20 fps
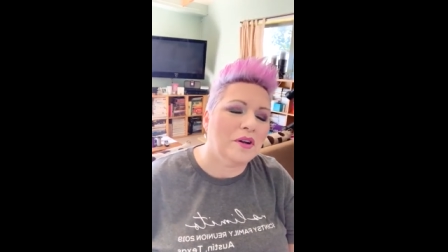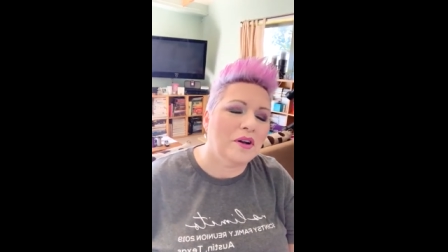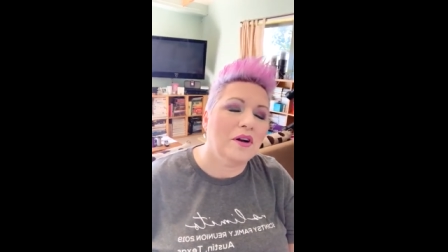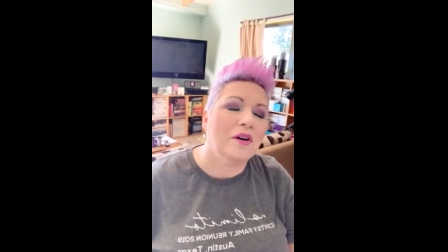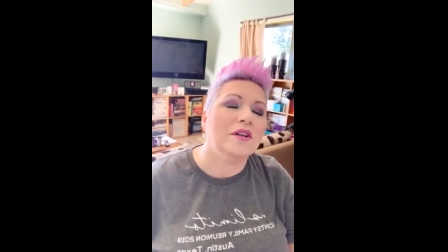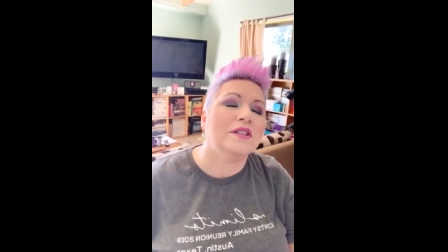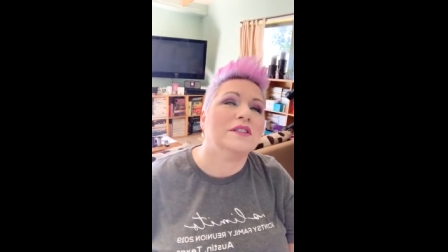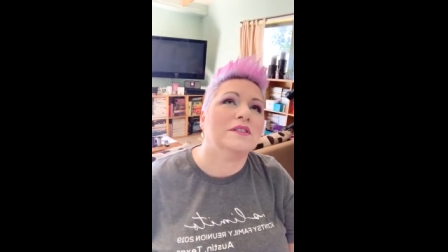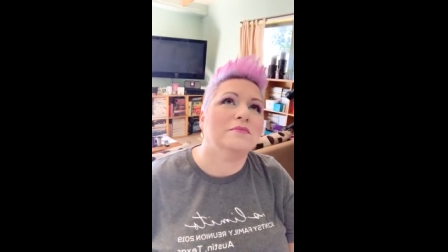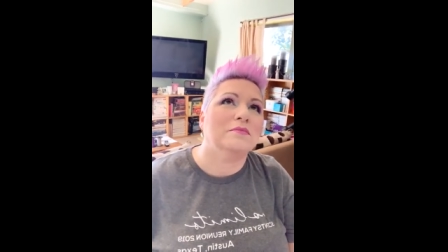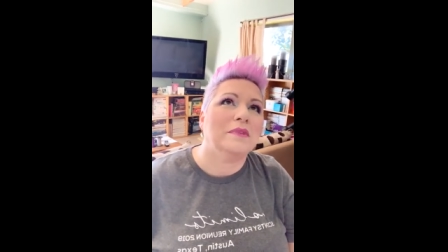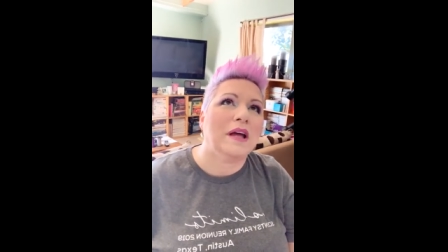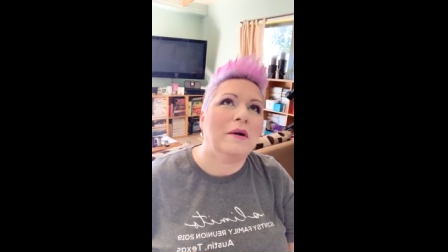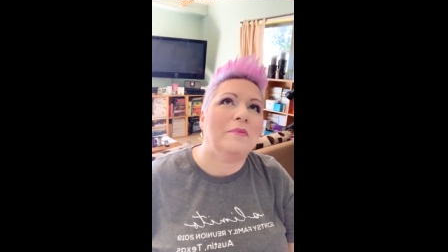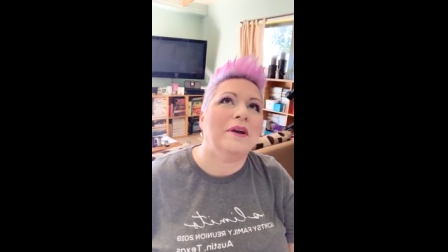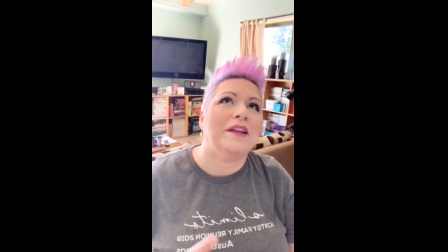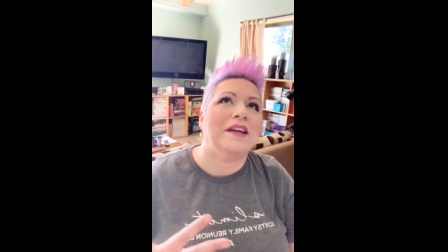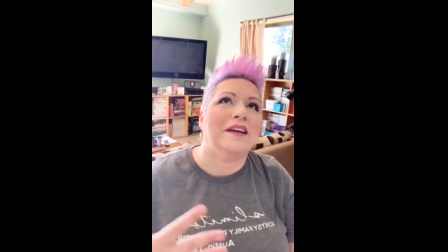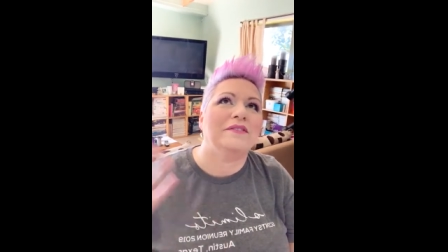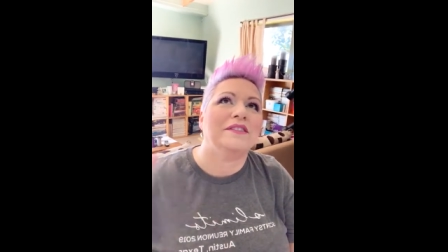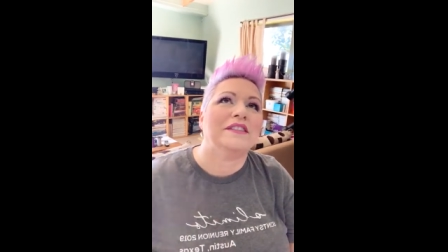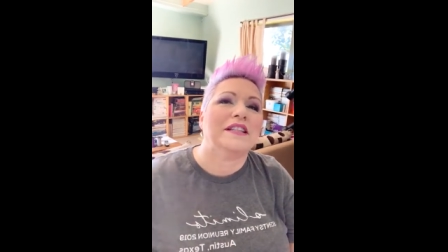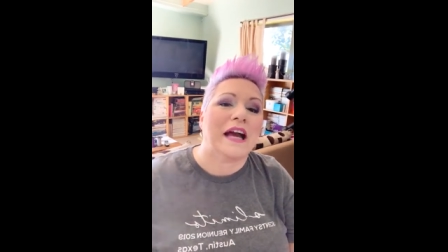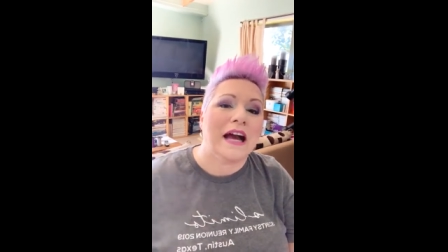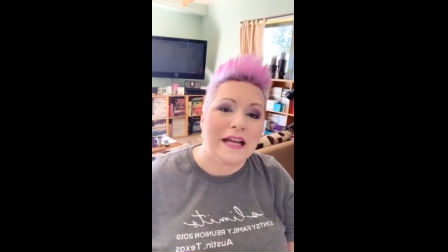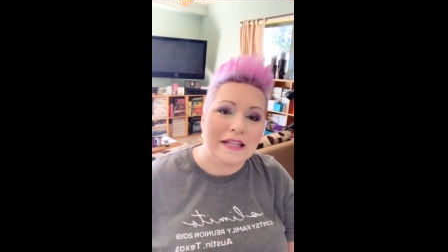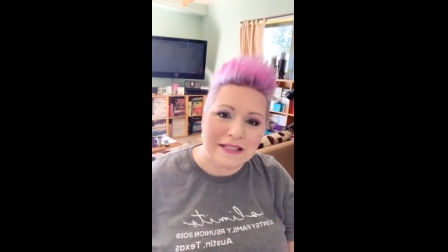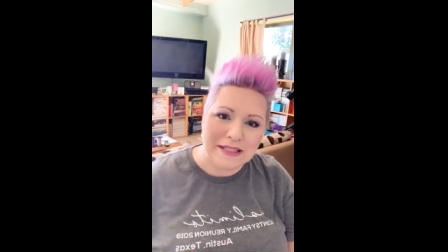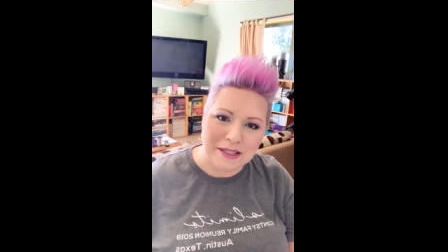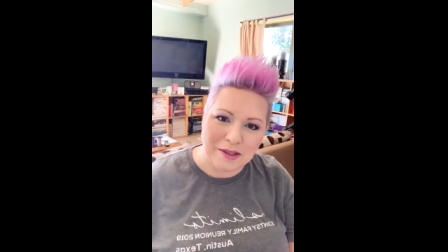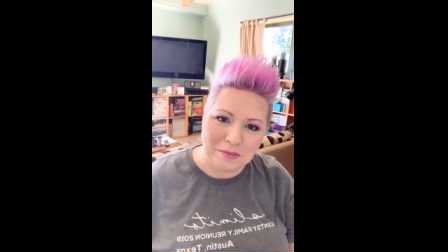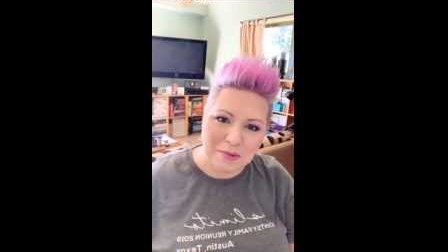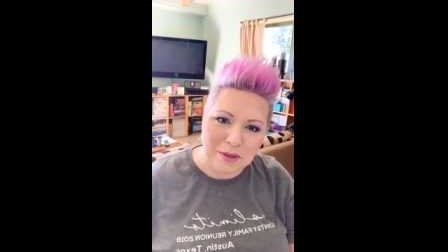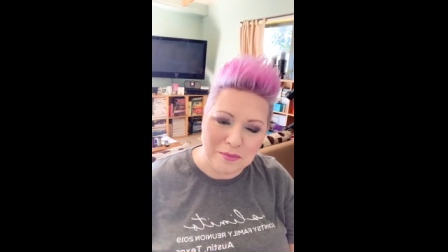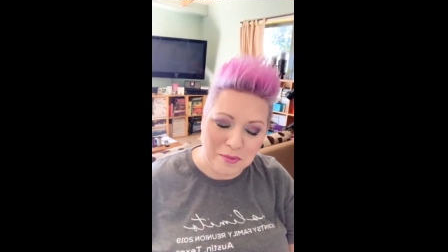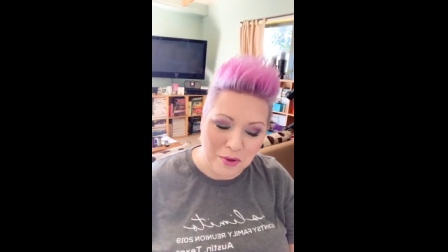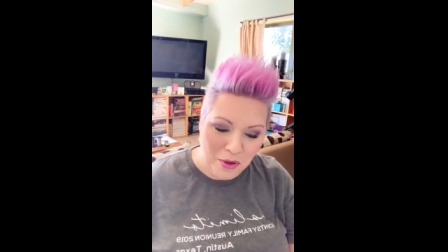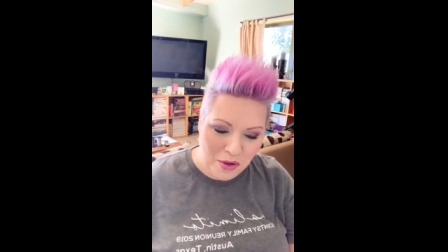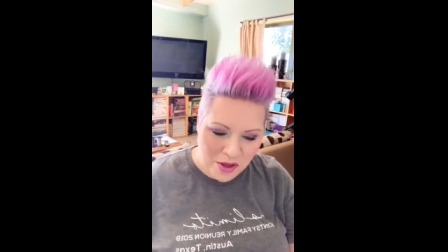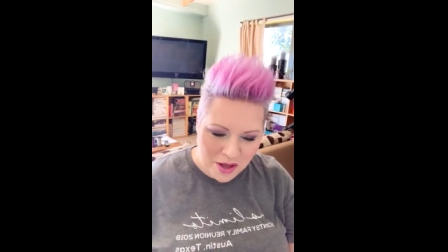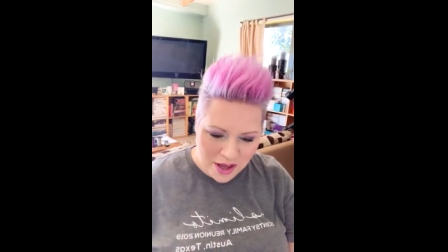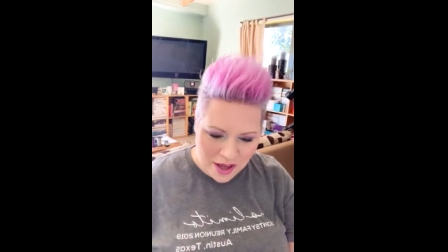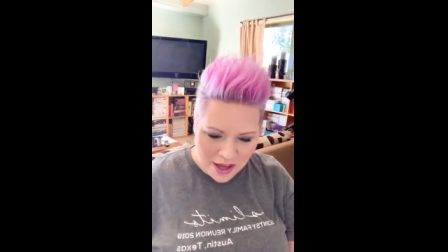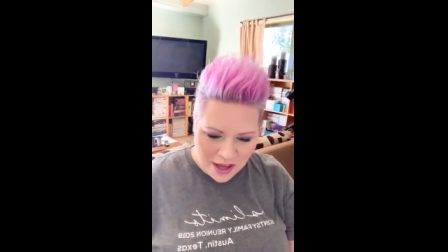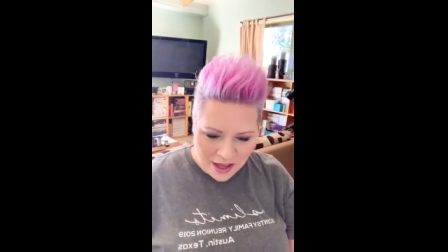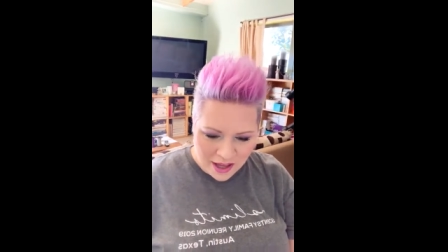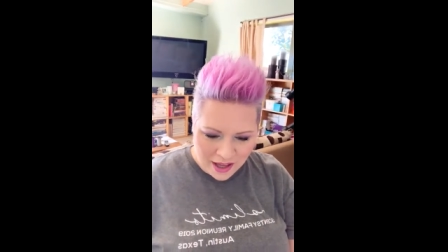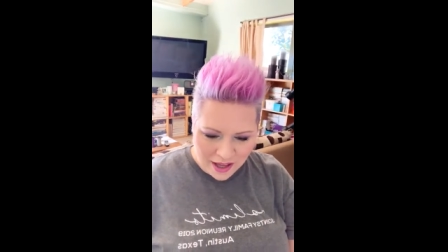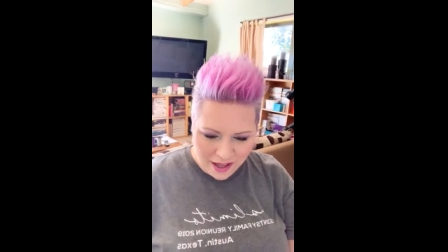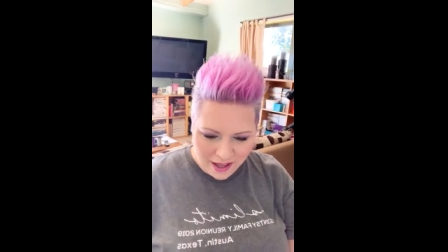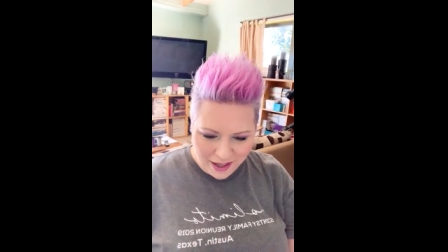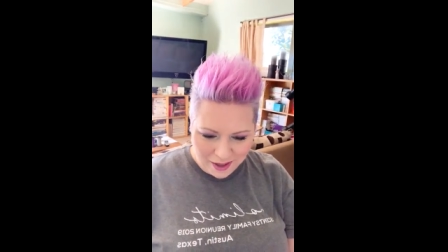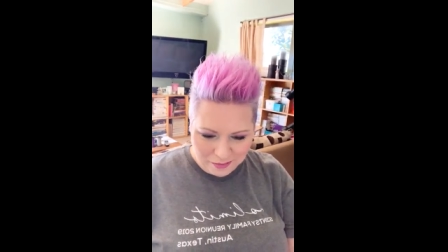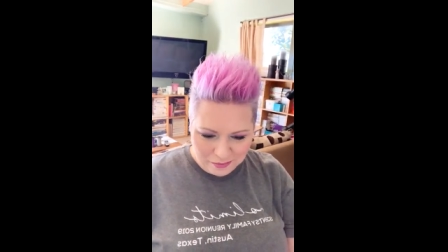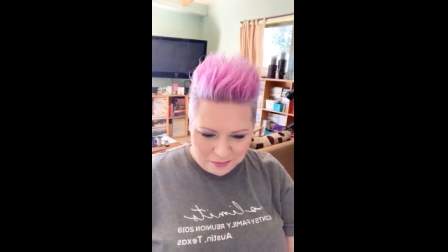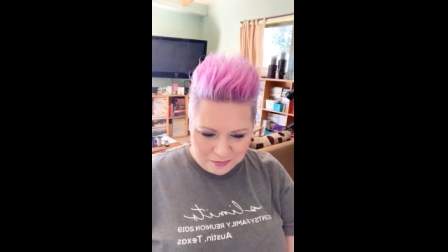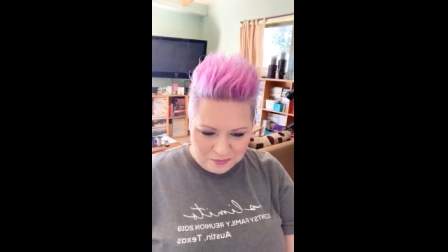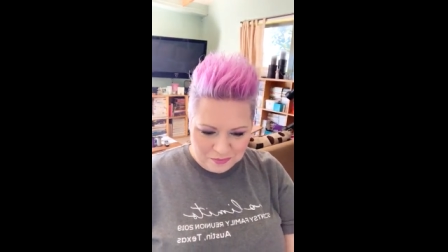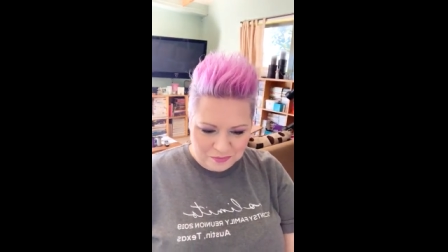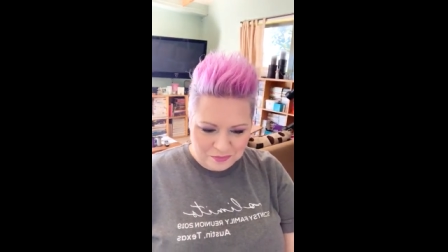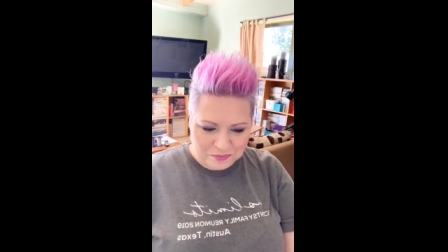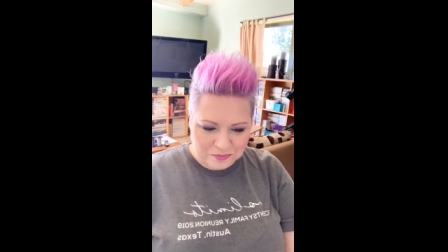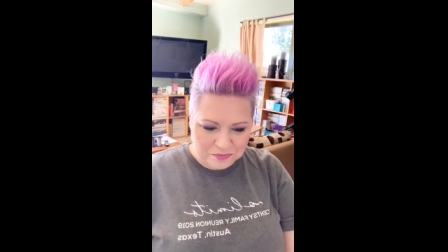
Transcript: Oh, now my life is constant people. Um,